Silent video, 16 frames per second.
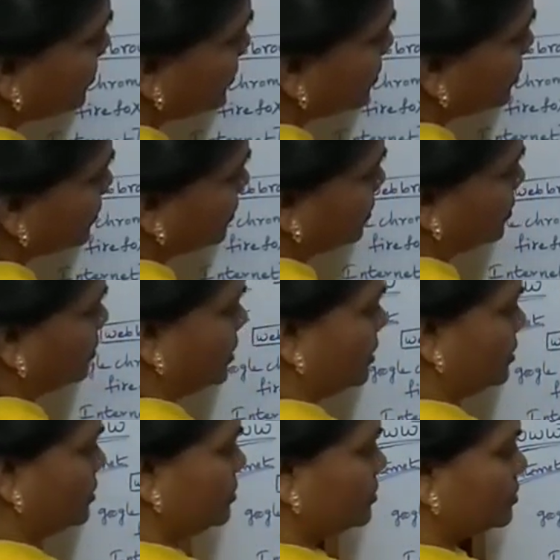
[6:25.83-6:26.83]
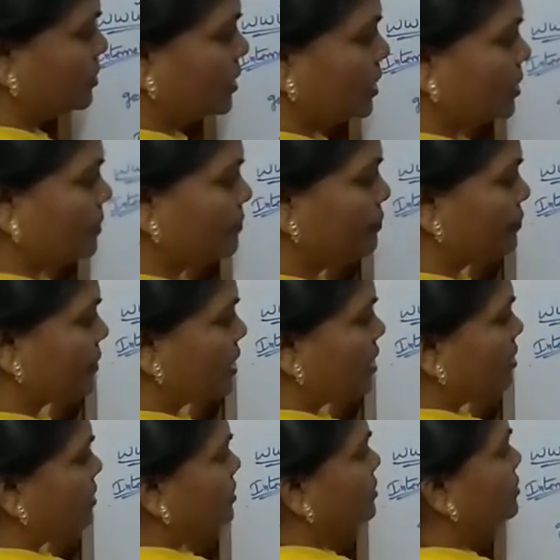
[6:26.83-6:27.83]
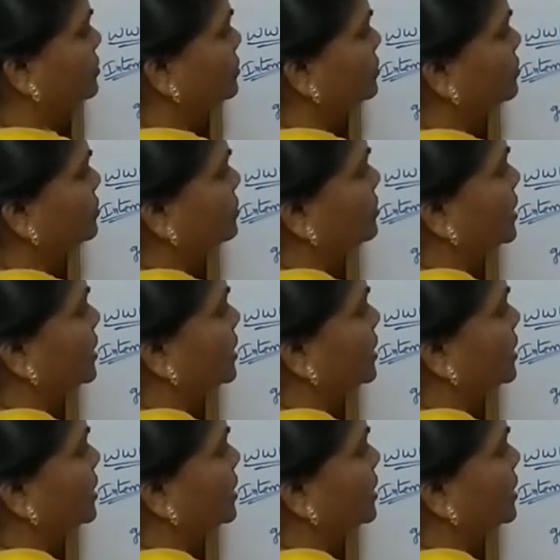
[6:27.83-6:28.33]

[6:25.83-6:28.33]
Protocol. Okay, to